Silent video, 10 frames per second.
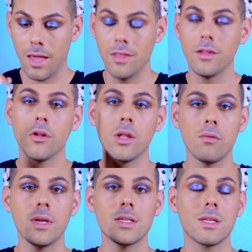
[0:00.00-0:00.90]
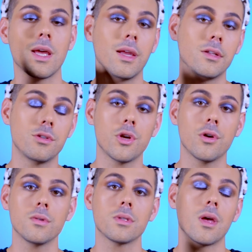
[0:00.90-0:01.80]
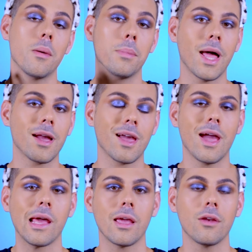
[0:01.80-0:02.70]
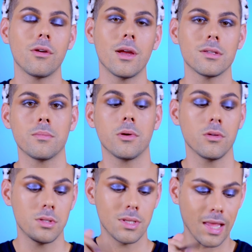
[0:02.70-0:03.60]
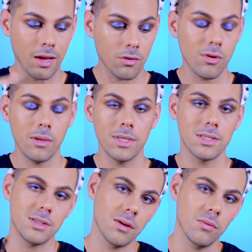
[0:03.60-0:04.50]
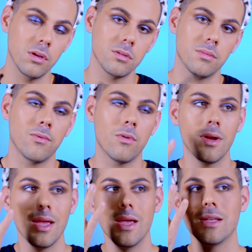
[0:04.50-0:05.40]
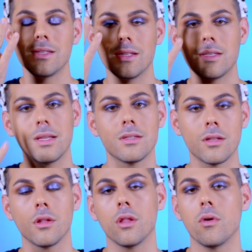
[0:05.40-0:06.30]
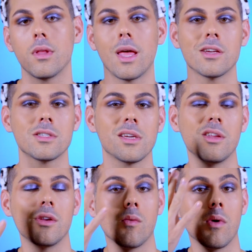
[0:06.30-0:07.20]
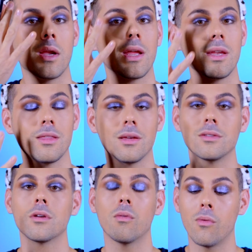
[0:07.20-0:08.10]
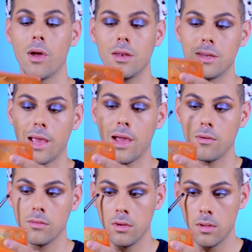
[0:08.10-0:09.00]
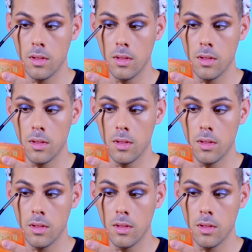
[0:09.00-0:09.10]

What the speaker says: And the only reason I chose a black eyeliner as opposed to that creamy stick we used before, since it is on the lower lash line, you don't want anything to run down.